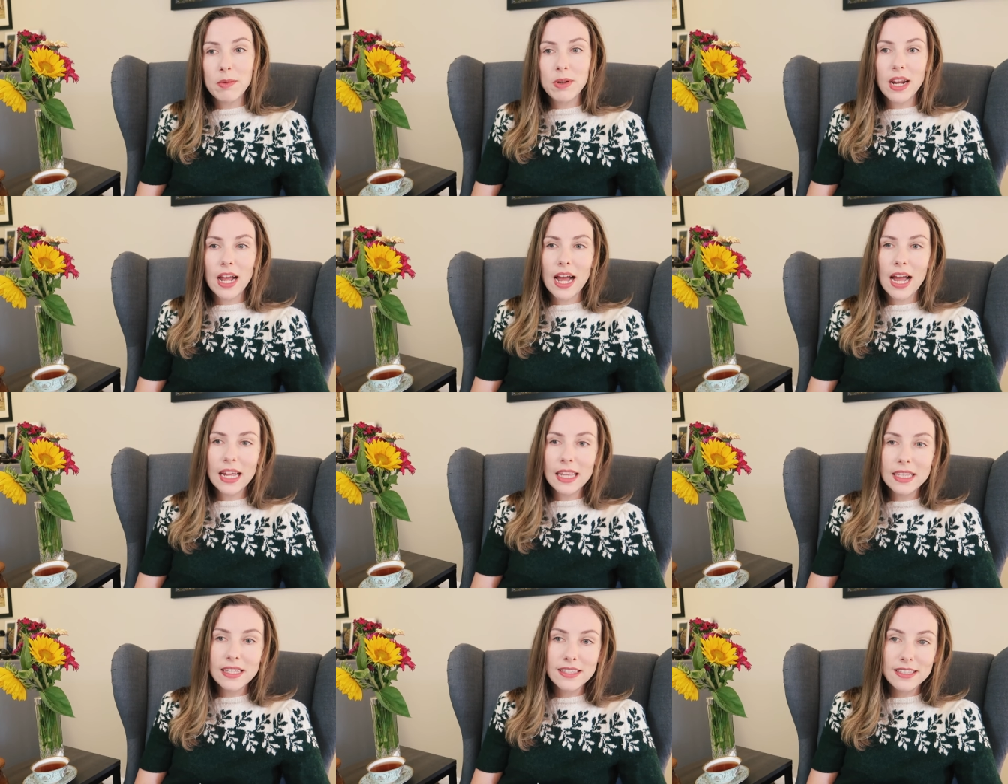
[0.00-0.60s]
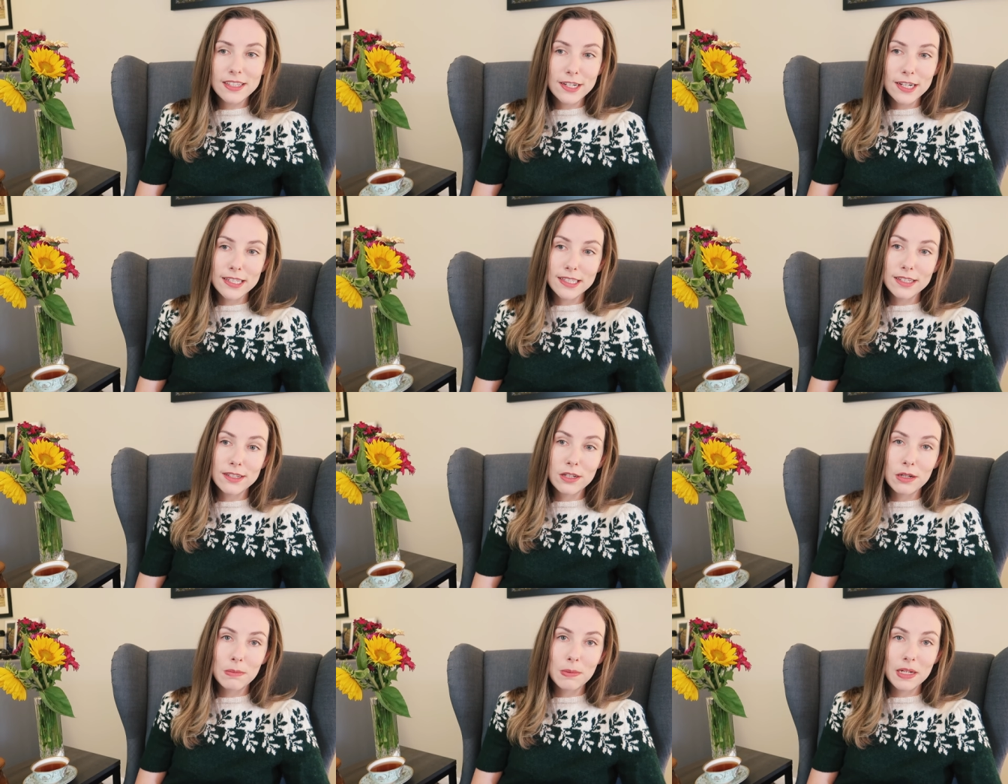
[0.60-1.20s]
I would highly suggest
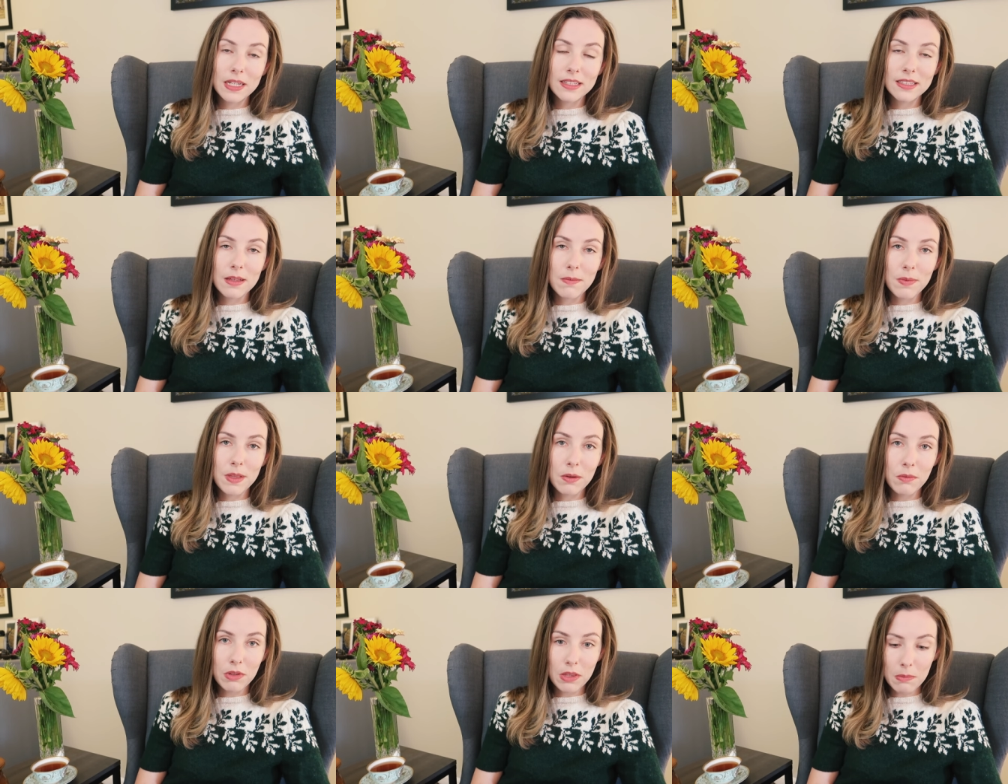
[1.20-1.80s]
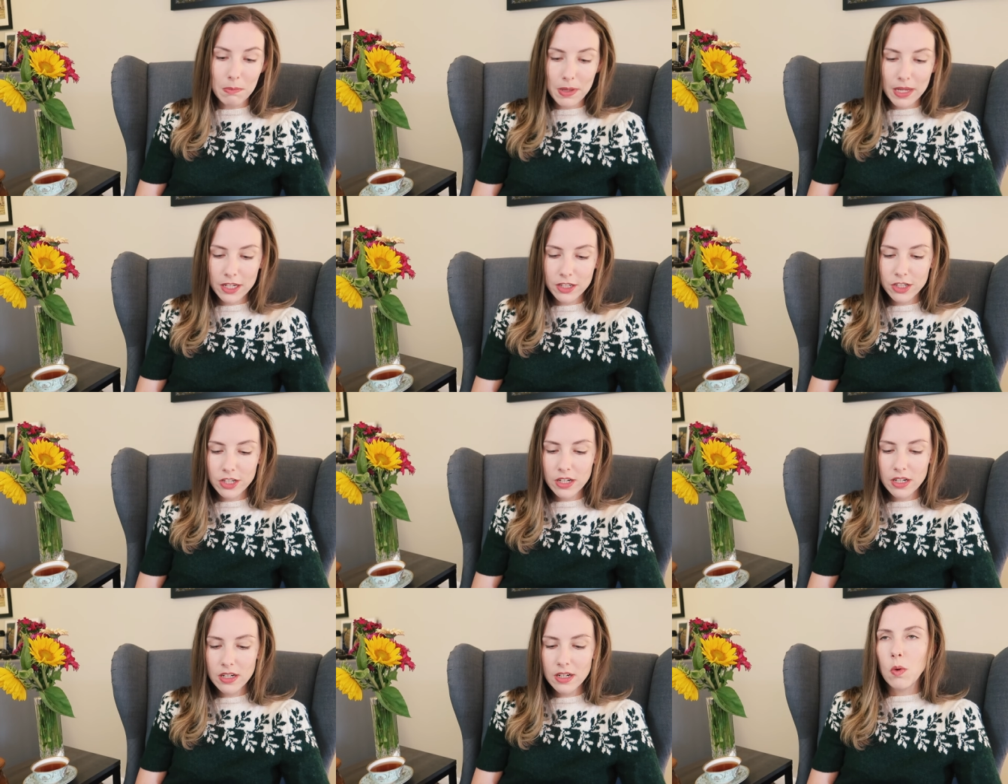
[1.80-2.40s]
interpreting something with a
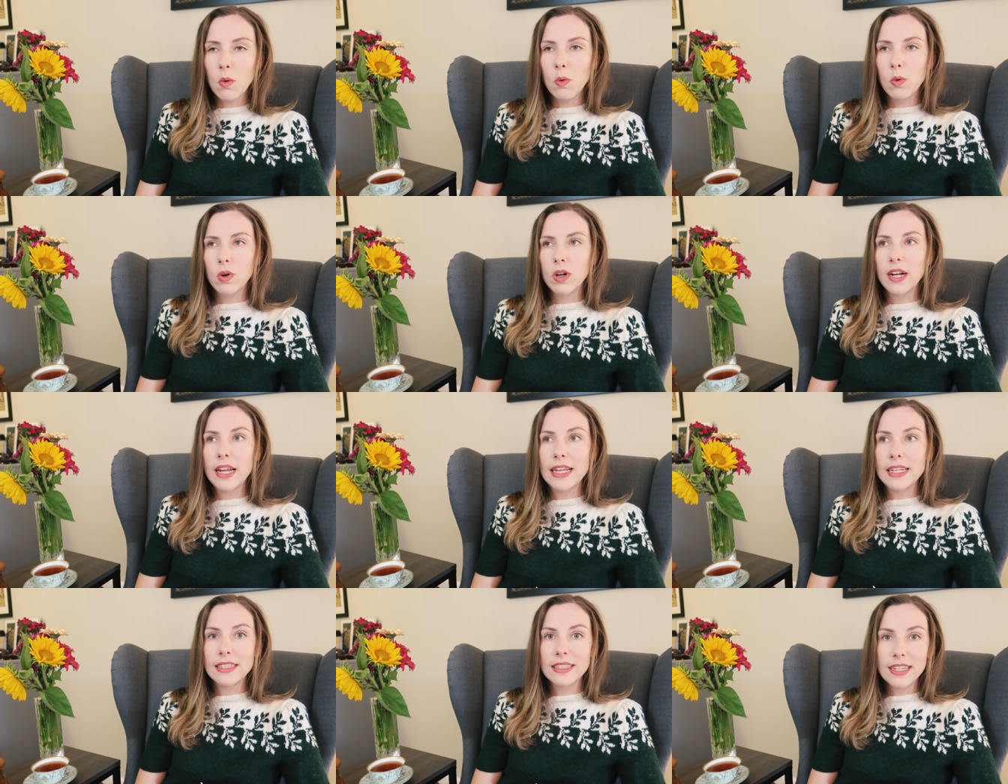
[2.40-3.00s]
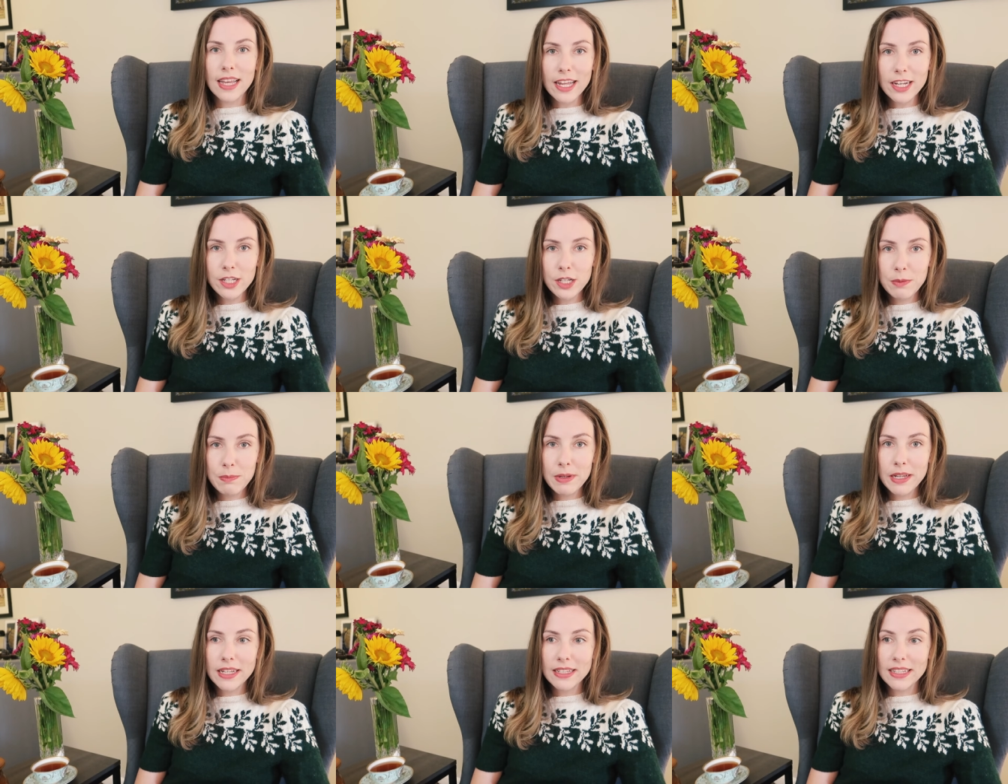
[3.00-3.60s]
picture or a sketch
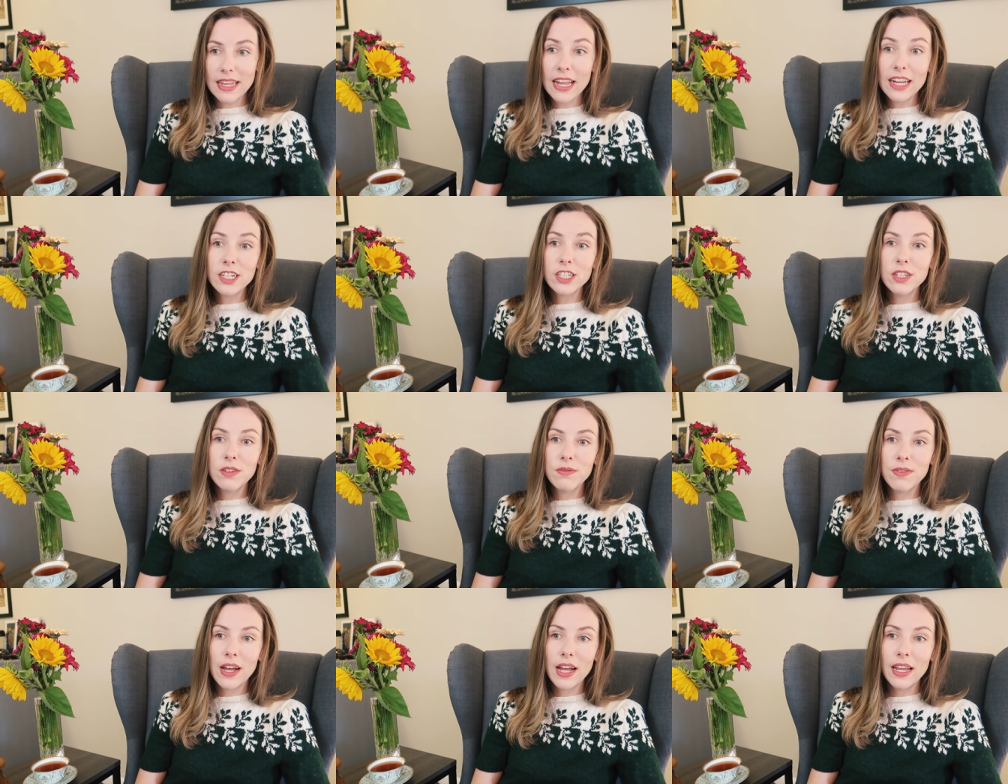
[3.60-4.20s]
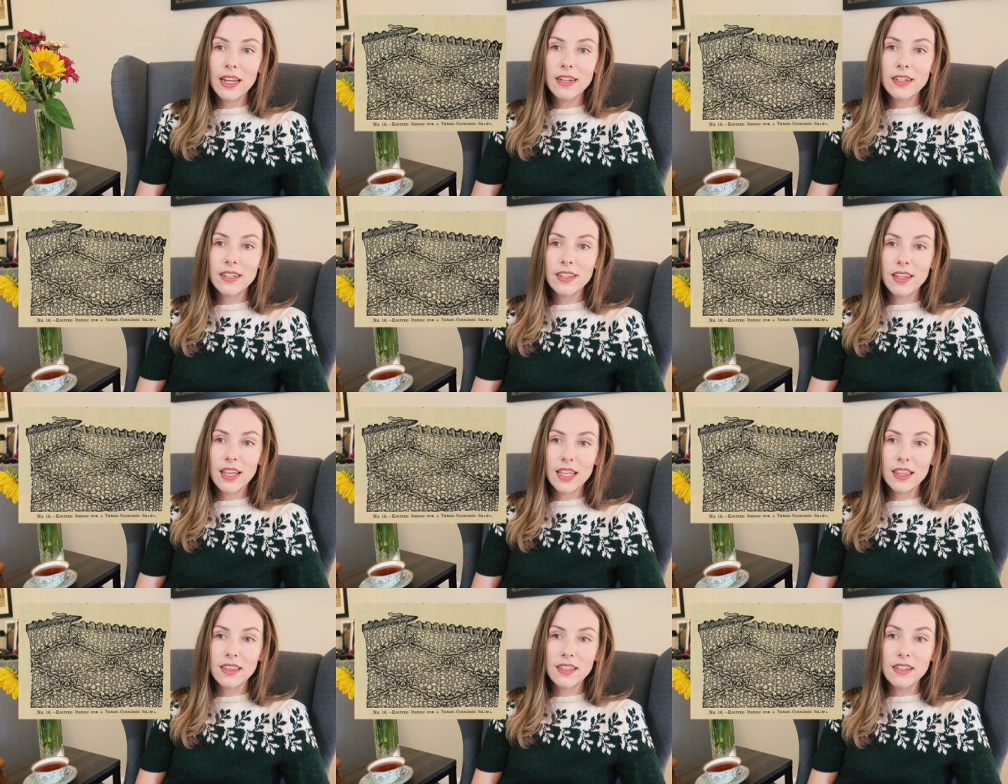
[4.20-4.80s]
because I actually find
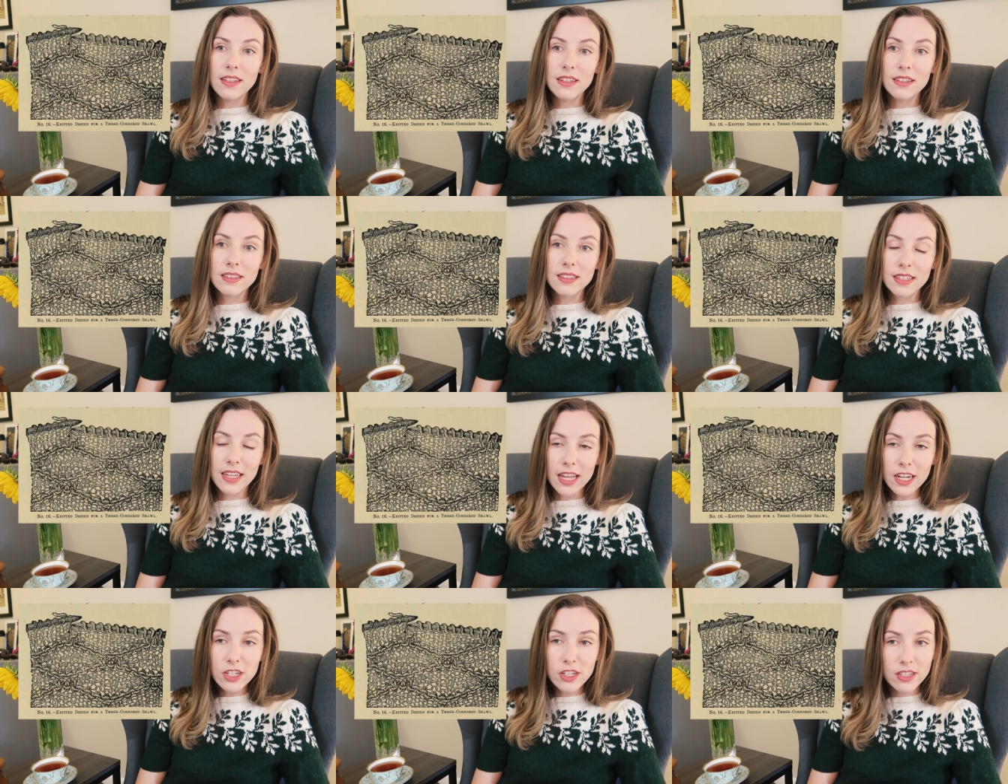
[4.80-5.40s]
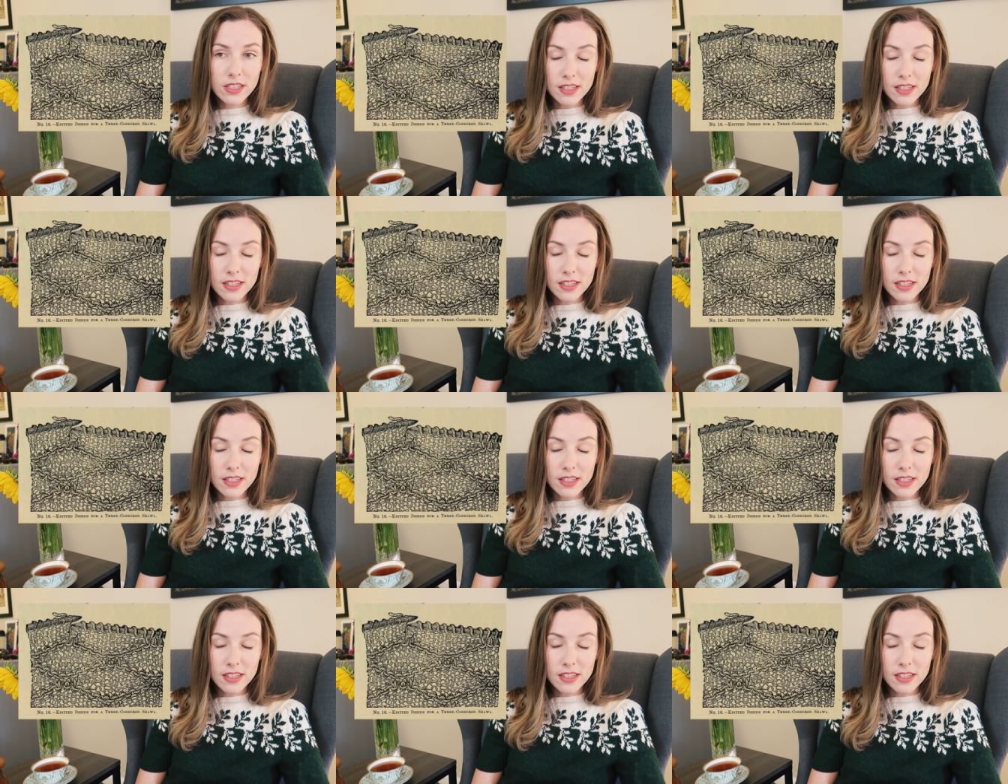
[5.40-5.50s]
that the sketches,